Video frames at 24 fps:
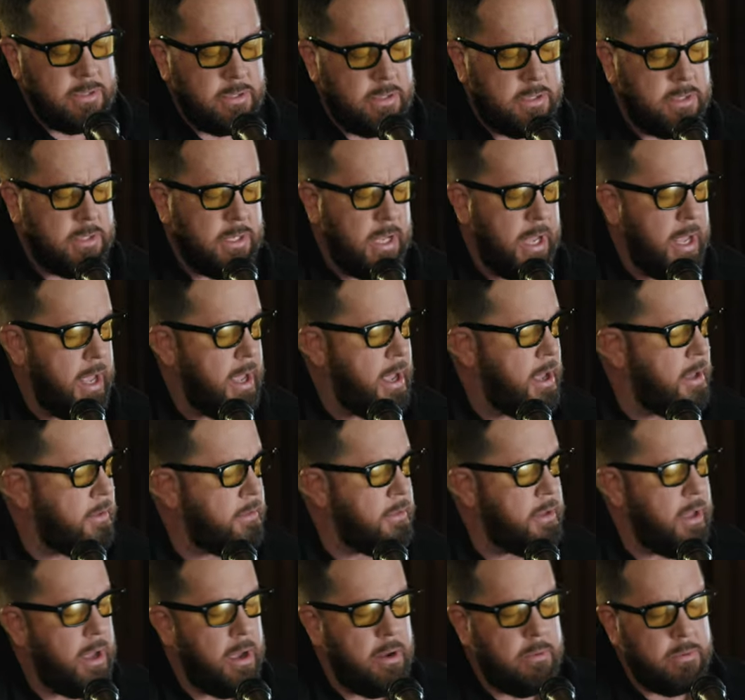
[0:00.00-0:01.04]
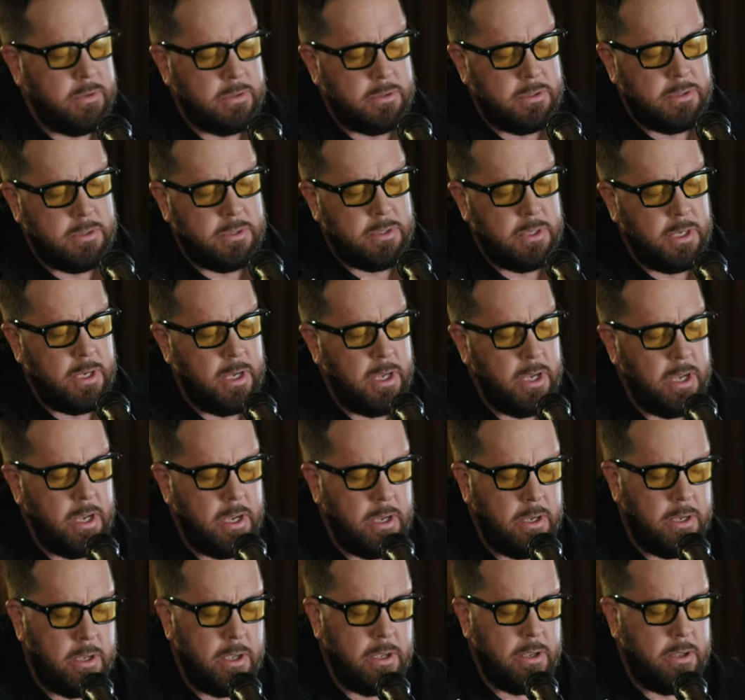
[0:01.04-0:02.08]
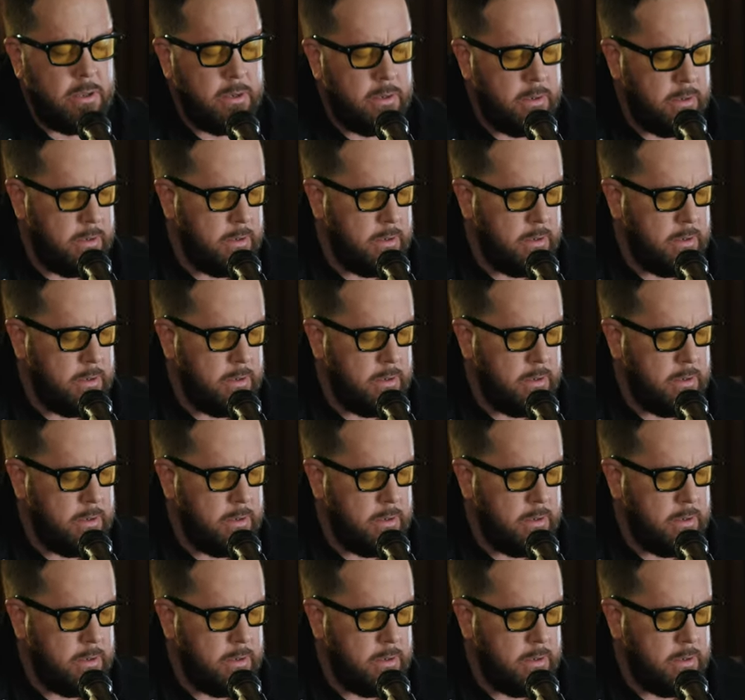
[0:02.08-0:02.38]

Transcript: to stand there and take it,